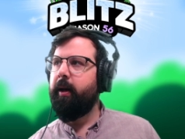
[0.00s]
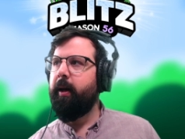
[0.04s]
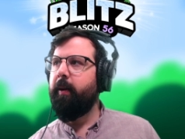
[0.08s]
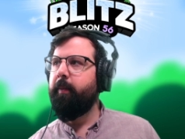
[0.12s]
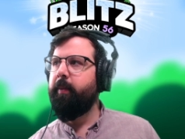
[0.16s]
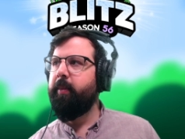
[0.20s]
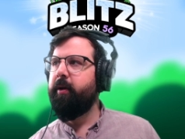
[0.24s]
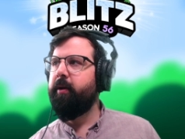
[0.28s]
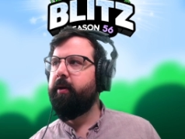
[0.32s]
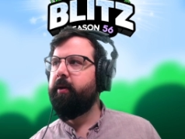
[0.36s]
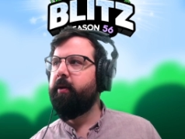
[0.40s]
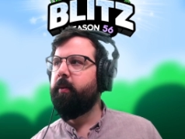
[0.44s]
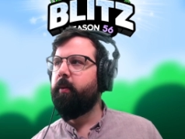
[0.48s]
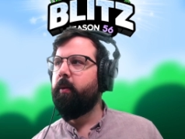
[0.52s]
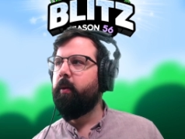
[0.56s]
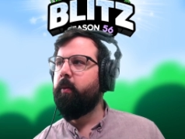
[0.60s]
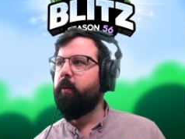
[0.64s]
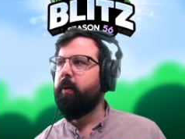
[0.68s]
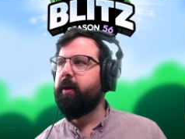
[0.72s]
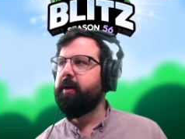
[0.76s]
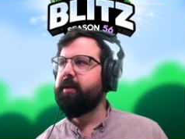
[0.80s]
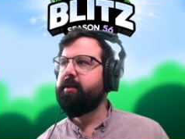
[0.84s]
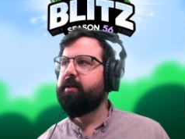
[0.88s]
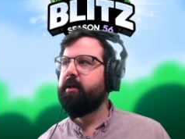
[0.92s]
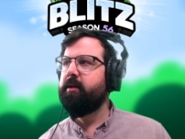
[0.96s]
I'm hearing your
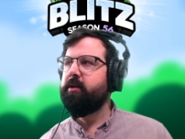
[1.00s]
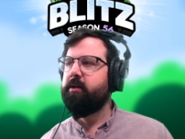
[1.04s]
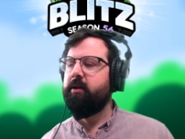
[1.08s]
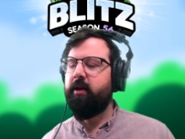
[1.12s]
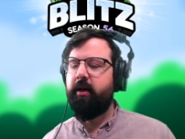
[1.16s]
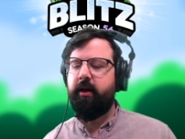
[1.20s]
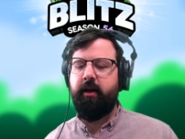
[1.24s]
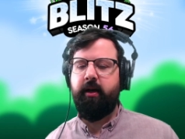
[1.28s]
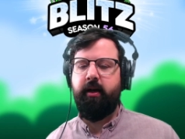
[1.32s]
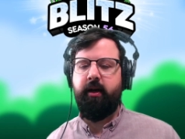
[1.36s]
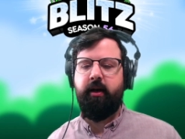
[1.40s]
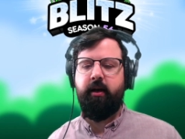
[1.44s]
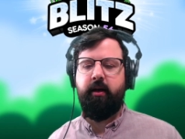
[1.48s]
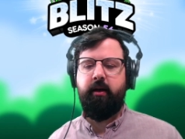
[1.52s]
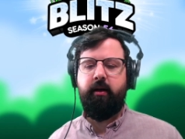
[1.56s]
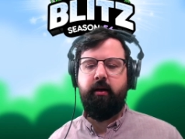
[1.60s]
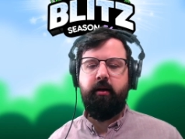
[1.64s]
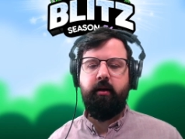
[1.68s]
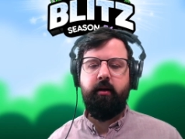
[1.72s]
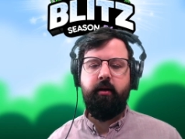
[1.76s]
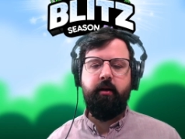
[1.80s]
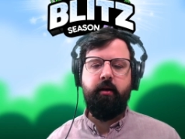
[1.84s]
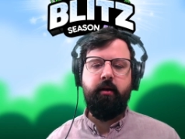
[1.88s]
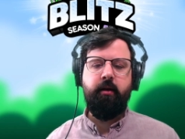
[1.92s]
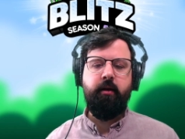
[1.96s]
requests. I'll try and uh,
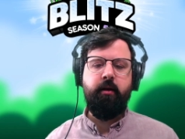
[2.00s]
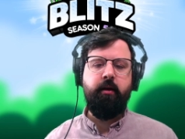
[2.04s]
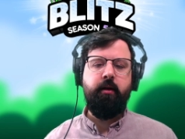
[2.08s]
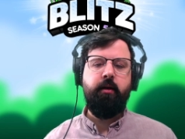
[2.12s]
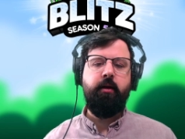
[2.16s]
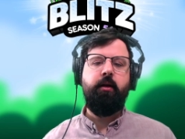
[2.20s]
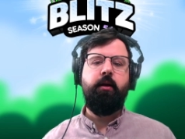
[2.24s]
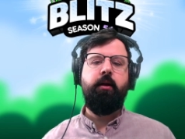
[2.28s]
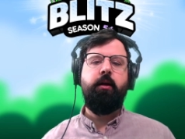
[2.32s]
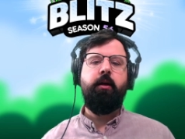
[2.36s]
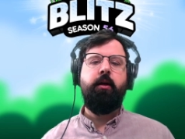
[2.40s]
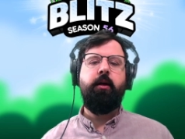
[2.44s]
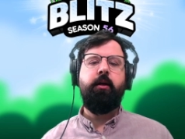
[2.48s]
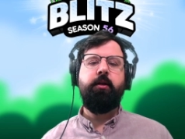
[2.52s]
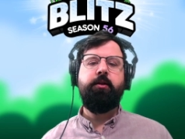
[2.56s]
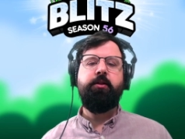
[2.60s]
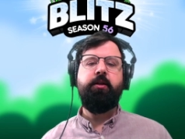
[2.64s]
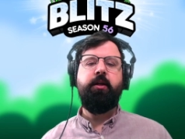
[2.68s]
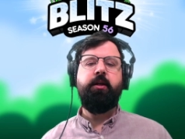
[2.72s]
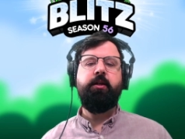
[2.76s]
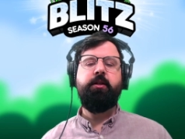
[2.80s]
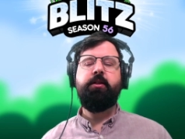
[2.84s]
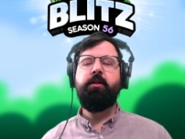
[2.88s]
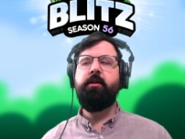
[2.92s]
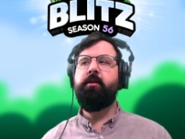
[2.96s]

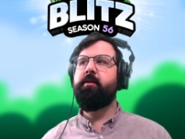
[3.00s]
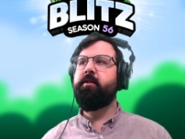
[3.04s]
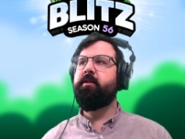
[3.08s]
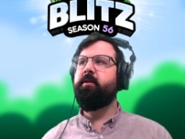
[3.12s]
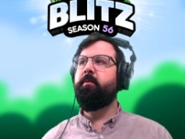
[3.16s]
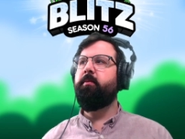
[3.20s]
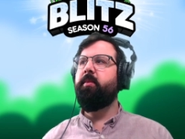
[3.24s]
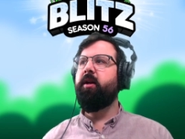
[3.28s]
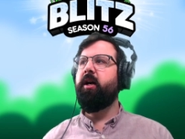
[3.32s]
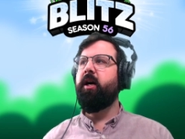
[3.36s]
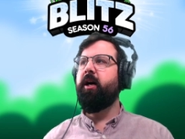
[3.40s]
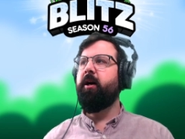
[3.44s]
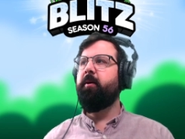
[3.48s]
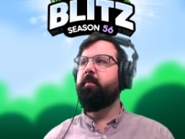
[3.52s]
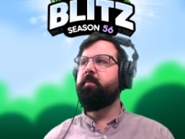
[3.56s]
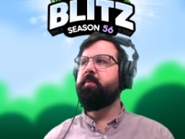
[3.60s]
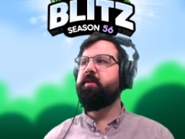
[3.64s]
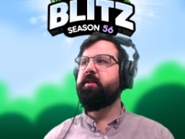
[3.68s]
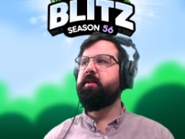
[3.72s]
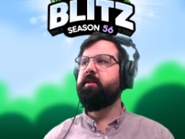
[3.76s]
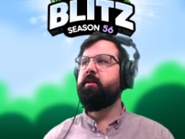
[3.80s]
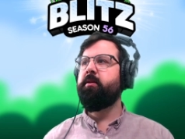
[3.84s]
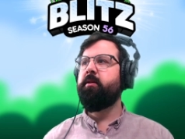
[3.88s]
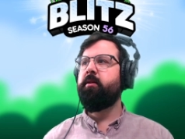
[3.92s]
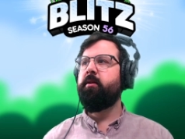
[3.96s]
try and turn some
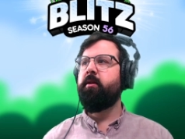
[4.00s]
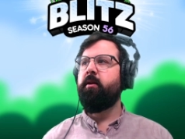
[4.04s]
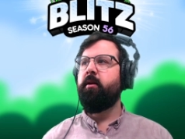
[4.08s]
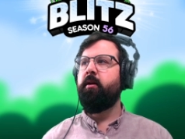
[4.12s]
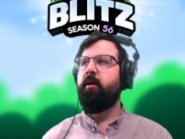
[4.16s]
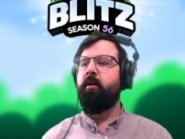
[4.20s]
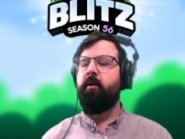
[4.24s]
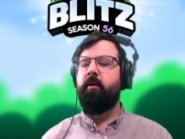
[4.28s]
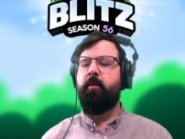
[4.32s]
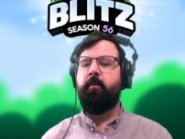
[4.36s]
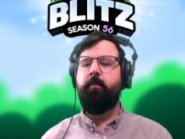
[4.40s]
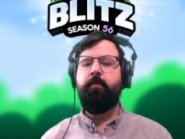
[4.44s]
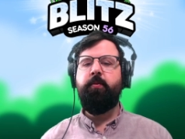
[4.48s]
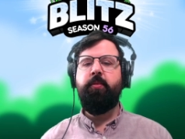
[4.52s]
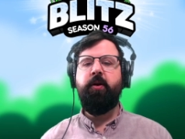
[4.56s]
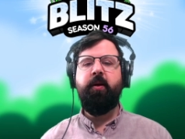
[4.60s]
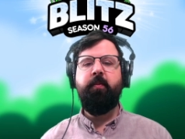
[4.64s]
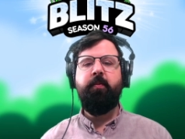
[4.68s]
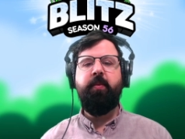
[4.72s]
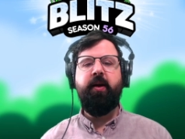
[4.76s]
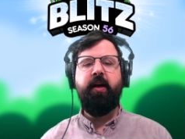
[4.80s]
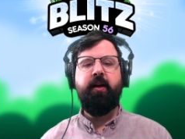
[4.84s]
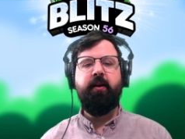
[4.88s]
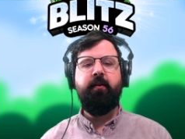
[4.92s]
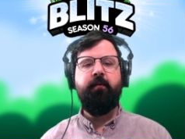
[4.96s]
knobs. Bring
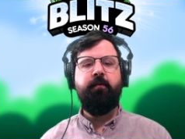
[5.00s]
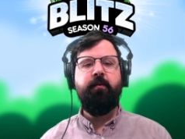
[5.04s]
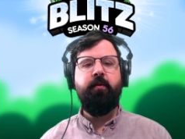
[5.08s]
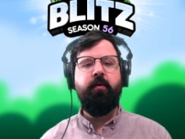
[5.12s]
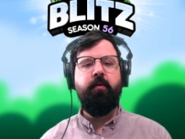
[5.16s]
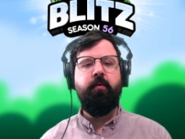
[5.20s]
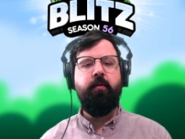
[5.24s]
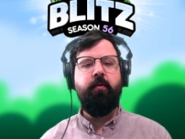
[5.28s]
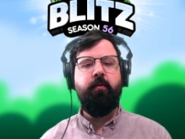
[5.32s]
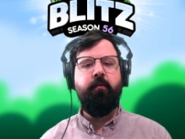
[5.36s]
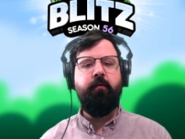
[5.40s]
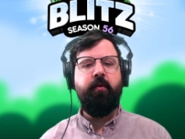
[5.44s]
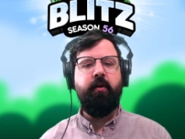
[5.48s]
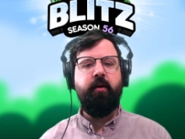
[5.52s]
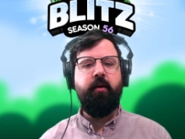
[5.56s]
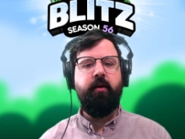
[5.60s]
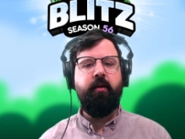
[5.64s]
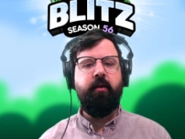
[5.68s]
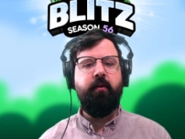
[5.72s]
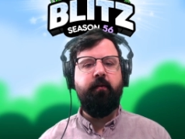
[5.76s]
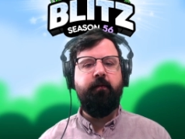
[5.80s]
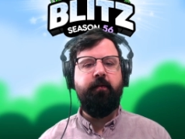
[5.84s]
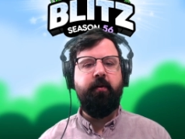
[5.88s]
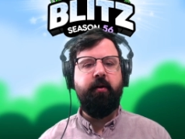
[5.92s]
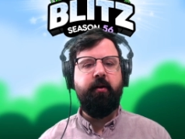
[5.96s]
back a few of uh,
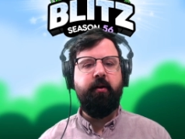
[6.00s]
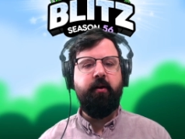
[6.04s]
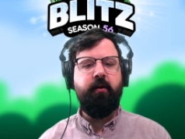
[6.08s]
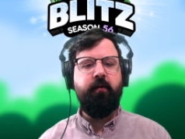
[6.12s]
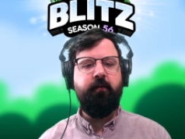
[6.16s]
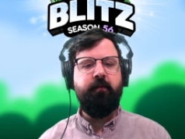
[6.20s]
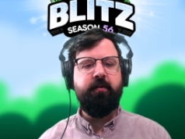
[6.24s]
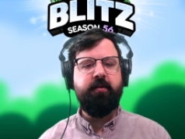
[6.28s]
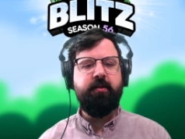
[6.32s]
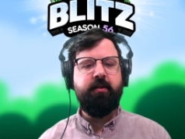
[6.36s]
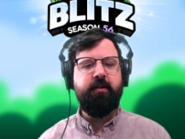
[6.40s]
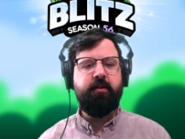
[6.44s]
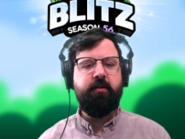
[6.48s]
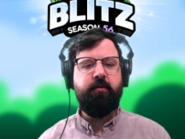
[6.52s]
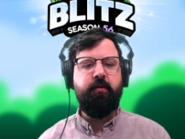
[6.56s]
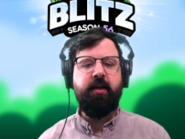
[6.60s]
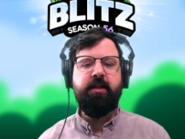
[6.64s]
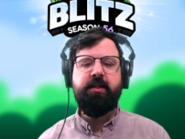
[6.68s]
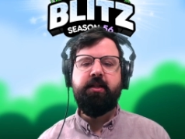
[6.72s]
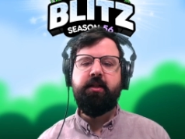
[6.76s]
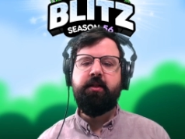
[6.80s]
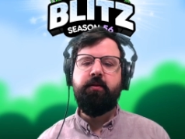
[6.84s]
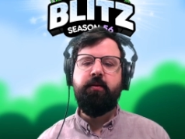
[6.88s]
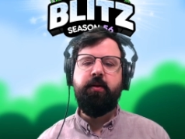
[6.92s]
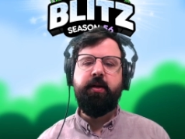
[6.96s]
the fun golfers. It's
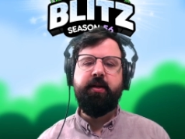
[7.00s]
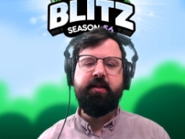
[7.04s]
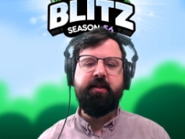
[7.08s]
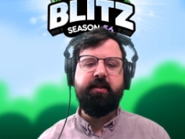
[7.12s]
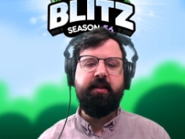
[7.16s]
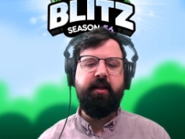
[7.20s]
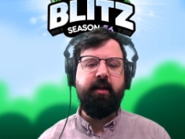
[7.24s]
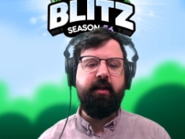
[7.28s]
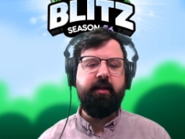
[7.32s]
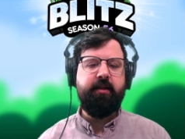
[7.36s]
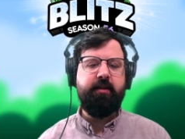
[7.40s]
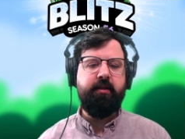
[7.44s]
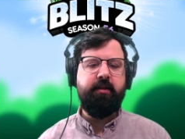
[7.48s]
crazy to us that